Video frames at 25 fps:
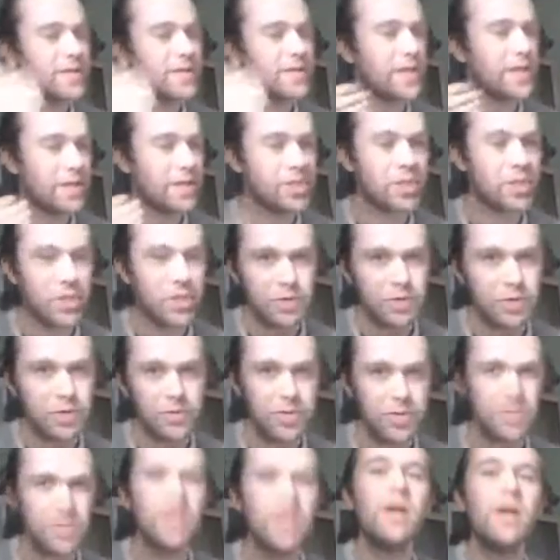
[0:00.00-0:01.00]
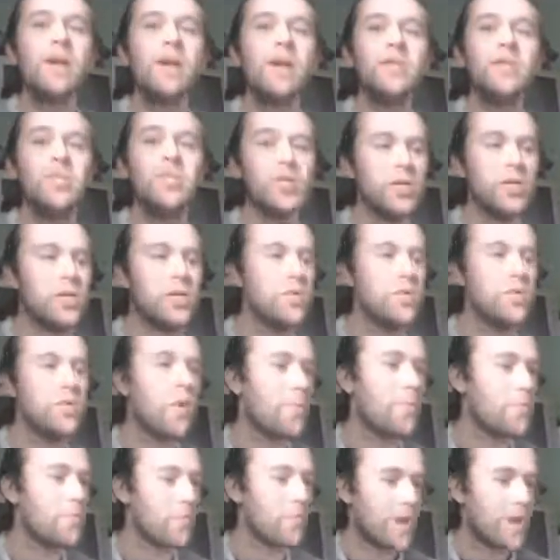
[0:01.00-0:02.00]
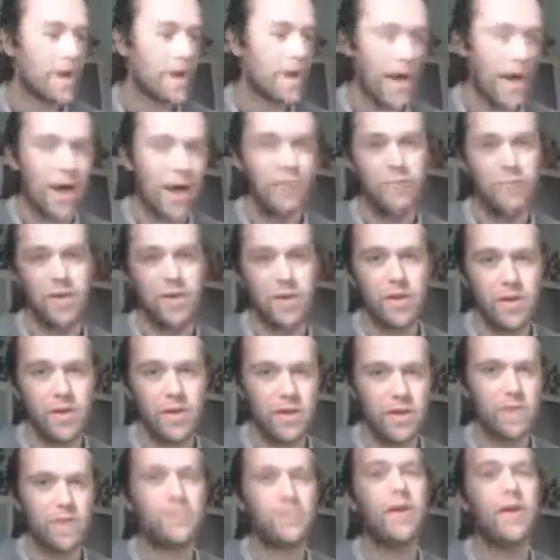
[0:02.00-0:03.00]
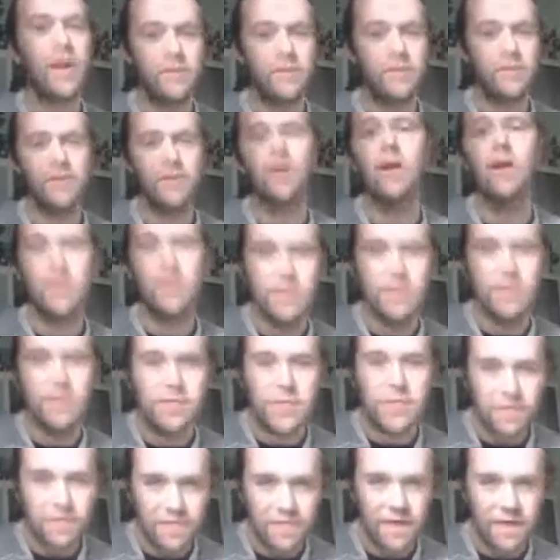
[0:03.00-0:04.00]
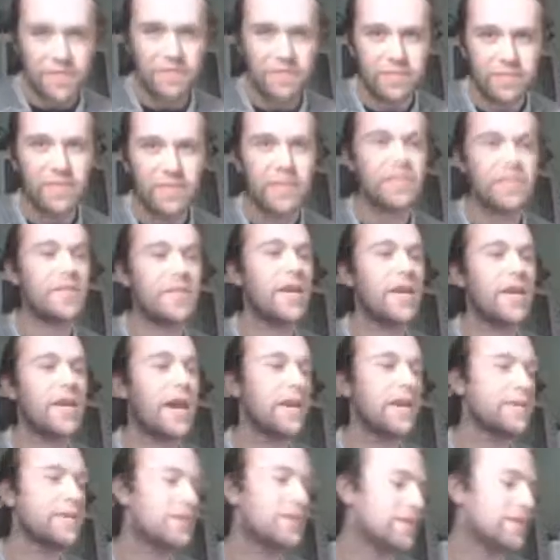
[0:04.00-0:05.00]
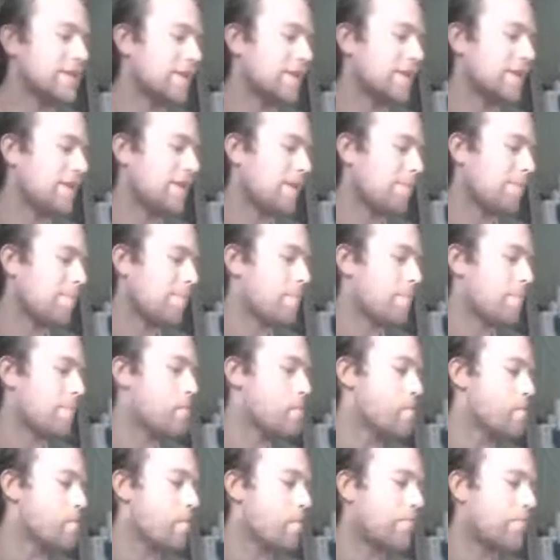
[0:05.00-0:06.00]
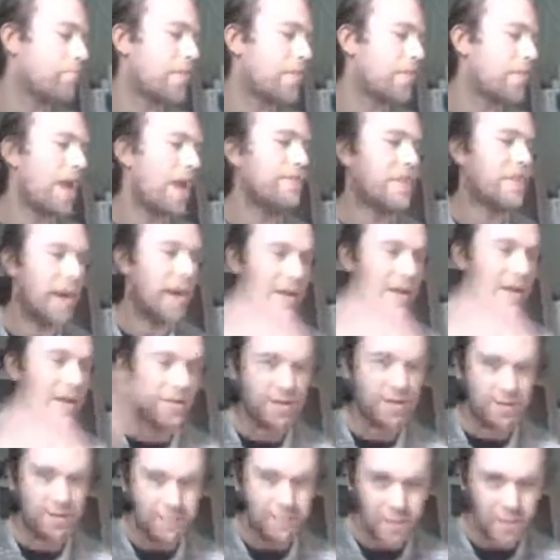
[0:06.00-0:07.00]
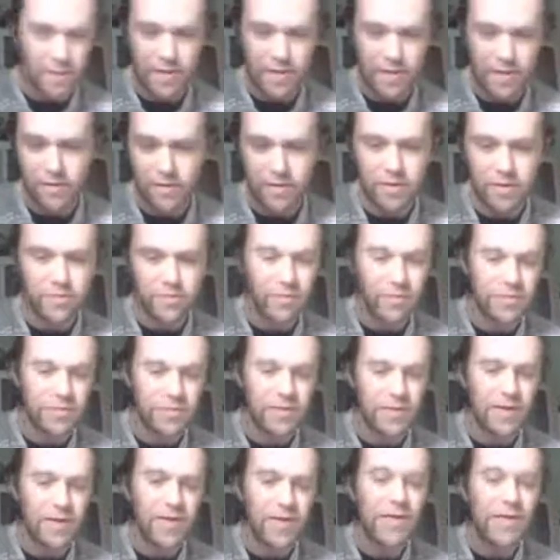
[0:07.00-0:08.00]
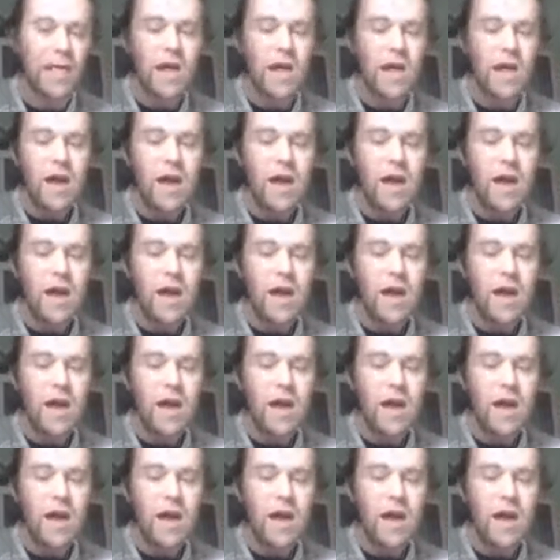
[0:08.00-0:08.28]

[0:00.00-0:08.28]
as an excuse to bring out the heavy guns, effectively, to get heavy-handed about the whole affair.